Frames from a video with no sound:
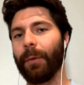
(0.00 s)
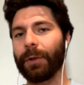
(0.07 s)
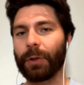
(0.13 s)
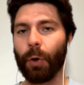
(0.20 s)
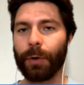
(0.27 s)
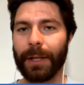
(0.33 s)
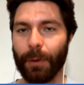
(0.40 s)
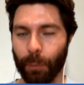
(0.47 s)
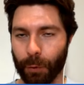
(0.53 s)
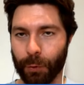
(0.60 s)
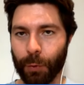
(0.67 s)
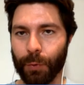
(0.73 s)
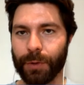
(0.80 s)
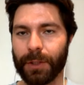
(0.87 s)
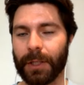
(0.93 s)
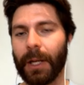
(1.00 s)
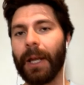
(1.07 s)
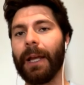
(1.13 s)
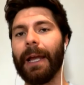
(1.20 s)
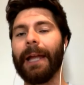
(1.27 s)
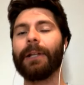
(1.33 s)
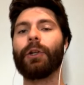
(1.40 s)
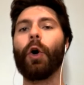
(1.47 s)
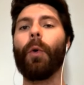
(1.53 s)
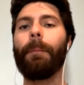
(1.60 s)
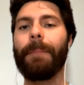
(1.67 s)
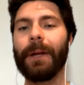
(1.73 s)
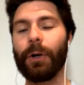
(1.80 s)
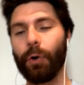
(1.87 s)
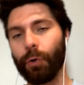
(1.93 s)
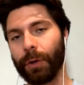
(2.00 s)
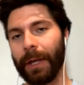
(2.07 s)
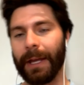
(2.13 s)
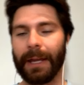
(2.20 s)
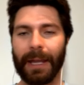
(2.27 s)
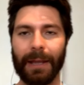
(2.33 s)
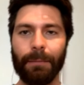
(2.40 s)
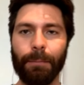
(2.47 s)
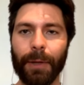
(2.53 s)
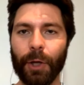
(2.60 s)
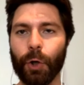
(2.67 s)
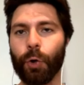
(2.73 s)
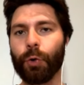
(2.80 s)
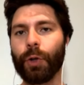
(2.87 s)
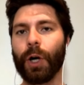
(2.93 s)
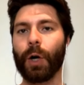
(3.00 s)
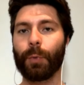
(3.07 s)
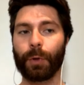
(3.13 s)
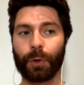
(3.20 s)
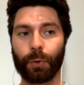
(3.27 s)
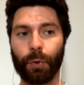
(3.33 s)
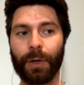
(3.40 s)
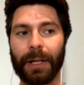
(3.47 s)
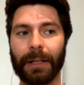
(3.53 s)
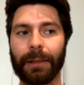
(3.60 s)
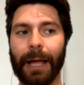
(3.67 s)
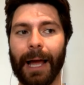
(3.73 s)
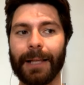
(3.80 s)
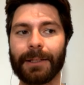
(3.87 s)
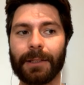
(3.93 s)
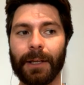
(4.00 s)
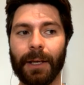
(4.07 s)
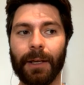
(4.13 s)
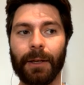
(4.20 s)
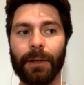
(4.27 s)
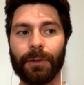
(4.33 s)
would go get recruits and go build a recruiting class.